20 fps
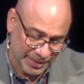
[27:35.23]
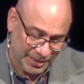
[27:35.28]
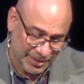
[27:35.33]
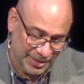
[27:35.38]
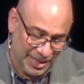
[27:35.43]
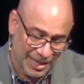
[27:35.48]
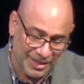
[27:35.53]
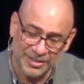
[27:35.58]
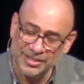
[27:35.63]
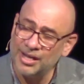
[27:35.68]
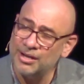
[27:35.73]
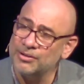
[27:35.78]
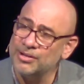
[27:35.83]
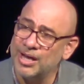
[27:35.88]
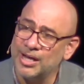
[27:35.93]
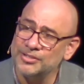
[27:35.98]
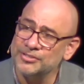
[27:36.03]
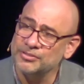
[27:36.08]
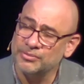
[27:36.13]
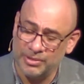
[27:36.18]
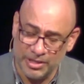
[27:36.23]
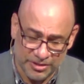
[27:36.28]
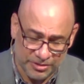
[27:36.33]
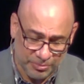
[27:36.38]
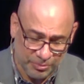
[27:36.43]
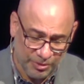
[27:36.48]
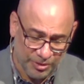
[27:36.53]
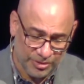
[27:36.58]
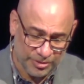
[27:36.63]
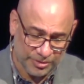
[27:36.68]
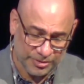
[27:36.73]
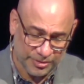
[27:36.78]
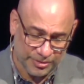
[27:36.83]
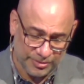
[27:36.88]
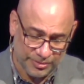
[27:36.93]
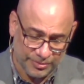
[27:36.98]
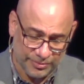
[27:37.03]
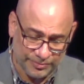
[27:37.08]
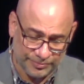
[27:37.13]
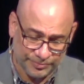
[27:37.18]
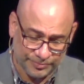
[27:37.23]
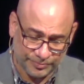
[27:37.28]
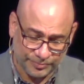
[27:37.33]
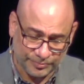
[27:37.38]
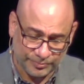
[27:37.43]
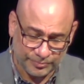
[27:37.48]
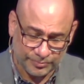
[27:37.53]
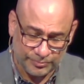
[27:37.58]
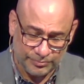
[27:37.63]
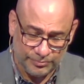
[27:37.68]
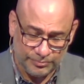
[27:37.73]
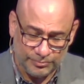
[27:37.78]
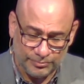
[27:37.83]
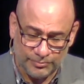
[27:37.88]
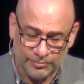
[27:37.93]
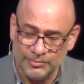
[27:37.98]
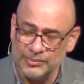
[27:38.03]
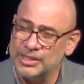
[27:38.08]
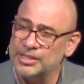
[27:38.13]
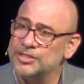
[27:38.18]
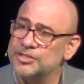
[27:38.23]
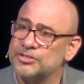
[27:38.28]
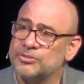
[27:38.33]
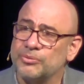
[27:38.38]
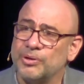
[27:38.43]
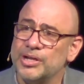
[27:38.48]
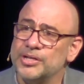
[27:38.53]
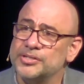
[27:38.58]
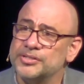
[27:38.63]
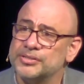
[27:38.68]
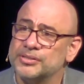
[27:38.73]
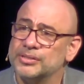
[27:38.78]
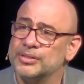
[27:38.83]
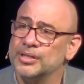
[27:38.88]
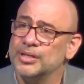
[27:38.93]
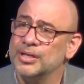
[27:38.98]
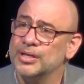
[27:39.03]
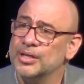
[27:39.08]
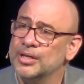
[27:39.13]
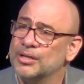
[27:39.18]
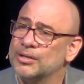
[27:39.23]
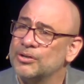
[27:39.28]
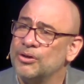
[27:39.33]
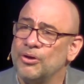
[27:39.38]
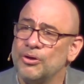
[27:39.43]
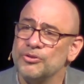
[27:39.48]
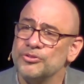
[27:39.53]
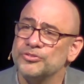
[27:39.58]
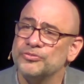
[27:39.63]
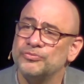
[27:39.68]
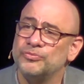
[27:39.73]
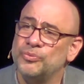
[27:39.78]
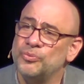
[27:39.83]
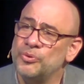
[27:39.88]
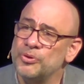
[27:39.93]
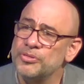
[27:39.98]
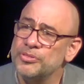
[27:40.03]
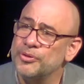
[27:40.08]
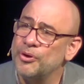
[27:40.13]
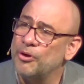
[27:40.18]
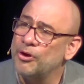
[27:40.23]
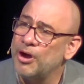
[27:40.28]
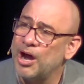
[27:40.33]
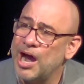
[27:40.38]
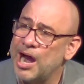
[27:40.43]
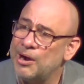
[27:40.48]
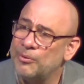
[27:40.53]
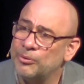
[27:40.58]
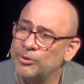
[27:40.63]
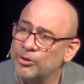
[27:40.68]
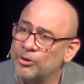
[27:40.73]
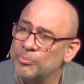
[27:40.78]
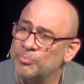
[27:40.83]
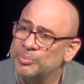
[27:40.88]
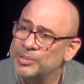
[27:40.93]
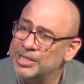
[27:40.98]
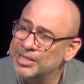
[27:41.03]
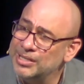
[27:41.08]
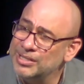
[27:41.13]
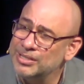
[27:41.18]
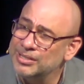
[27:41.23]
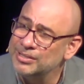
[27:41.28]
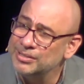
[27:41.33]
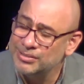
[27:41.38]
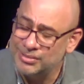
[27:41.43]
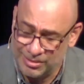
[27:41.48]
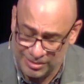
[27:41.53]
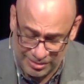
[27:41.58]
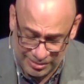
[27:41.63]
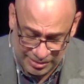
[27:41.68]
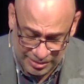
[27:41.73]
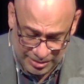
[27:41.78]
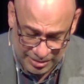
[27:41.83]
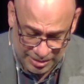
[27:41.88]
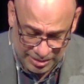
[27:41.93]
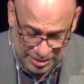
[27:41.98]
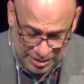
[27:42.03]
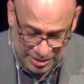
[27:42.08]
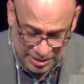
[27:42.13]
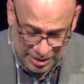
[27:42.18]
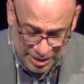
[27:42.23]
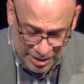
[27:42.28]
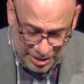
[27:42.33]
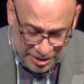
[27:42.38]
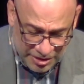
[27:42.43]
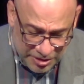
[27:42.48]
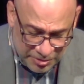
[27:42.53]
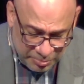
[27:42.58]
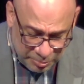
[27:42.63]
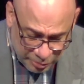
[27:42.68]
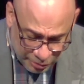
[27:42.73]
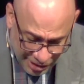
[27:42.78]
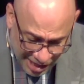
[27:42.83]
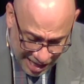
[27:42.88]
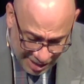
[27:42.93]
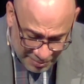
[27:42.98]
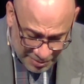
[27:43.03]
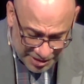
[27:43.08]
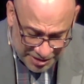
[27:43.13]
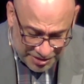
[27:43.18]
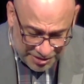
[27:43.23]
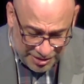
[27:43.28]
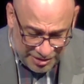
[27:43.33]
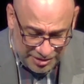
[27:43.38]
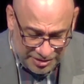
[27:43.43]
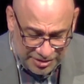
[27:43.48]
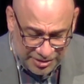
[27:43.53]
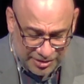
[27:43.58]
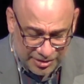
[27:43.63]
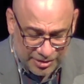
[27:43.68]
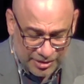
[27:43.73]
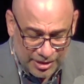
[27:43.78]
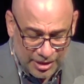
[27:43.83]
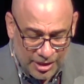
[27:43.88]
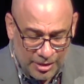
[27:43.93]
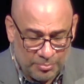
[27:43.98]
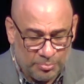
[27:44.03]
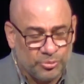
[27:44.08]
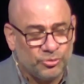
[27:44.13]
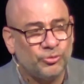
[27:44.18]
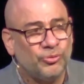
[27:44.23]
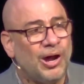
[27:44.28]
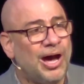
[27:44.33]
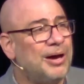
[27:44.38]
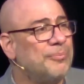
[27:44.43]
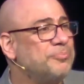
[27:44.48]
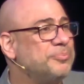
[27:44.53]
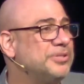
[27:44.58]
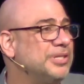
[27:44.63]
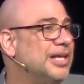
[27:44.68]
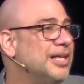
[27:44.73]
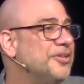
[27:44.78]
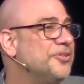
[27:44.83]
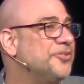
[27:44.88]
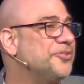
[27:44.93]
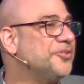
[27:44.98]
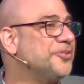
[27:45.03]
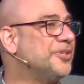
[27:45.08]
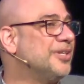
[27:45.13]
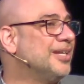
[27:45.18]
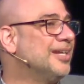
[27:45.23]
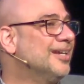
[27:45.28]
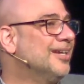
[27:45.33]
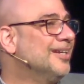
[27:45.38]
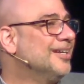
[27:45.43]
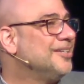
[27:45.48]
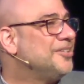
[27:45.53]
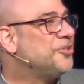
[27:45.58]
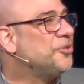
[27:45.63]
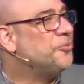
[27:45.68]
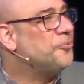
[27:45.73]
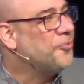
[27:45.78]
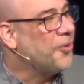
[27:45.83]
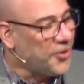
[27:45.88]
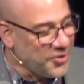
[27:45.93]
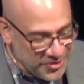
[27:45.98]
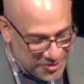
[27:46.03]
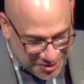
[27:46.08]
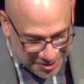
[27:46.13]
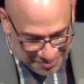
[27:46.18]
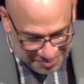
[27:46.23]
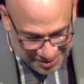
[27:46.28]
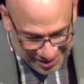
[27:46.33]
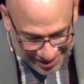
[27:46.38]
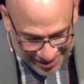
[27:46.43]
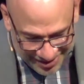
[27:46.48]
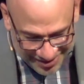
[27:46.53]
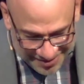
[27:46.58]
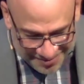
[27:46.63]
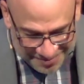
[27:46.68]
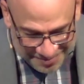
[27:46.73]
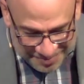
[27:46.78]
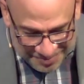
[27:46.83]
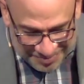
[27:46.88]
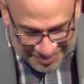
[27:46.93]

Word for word: that is how God's grace works. His grace calls forth our, our obedience. His promises prompt us to worship Him.